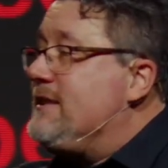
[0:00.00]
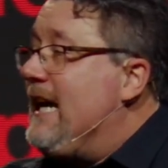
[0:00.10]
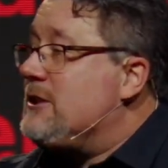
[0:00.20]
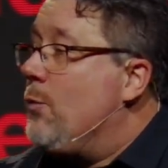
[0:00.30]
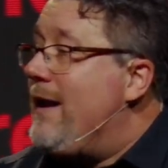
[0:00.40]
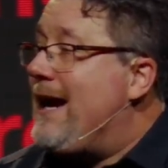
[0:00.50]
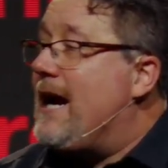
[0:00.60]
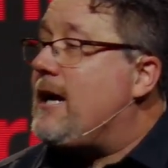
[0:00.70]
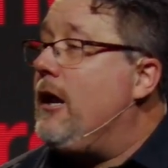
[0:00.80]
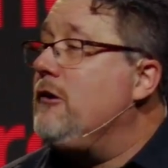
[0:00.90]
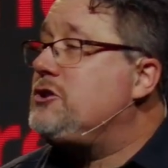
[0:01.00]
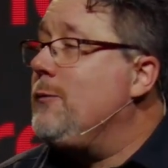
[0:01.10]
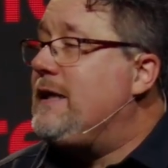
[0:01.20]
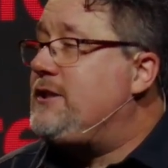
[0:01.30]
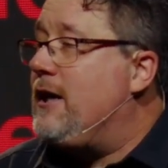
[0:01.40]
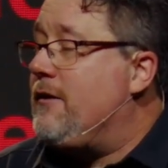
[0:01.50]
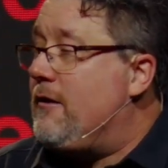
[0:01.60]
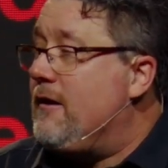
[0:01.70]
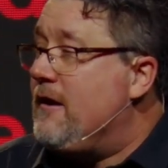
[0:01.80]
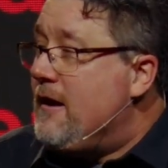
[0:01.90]
says when they got close to each other,
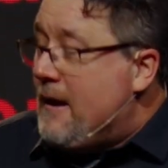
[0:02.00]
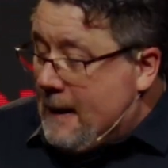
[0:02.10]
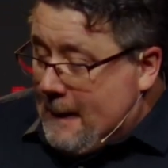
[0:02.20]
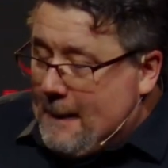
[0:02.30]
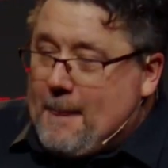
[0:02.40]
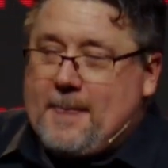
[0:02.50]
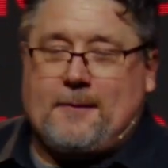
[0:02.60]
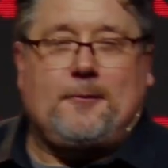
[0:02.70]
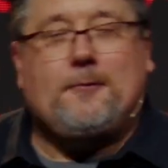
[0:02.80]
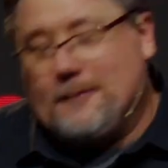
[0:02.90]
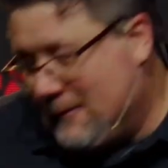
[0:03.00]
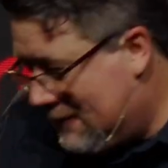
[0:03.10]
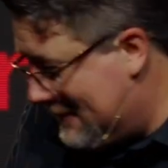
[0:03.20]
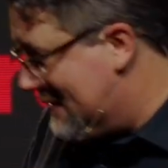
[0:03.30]
oh, Lord